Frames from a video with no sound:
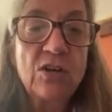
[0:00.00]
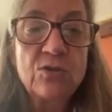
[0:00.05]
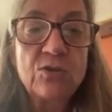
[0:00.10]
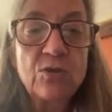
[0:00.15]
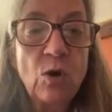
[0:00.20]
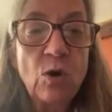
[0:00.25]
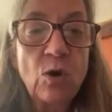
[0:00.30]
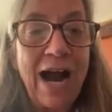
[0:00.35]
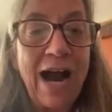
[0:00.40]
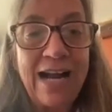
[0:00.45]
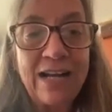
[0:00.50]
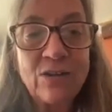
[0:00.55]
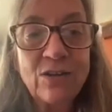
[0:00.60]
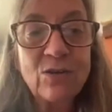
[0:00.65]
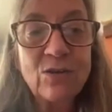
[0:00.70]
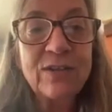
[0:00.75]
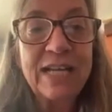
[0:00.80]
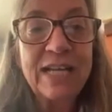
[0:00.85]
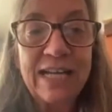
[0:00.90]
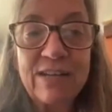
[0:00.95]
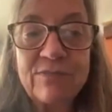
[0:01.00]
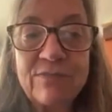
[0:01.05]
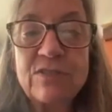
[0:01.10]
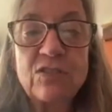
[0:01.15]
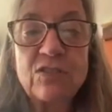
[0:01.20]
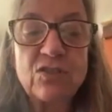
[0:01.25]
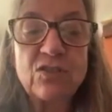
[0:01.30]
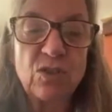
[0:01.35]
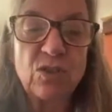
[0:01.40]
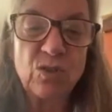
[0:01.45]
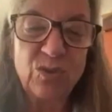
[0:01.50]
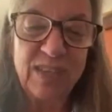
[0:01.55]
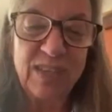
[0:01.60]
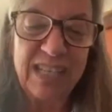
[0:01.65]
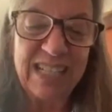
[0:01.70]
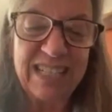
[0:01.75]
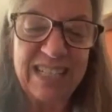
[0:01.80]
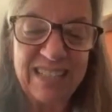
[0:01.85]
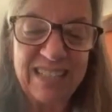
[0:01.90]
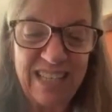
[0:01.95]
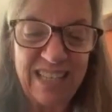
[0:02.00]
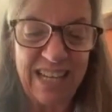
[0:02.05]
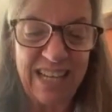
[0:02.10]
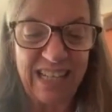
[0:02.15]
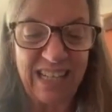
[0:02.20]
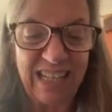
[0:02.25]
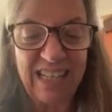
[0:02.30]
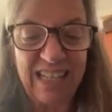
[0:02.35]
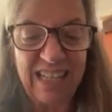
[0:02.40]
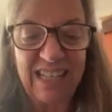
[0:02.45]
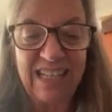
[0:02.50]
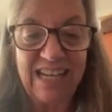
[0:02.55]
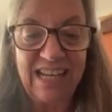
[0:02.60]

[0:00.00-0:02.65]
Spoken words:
So I don't have to do things like,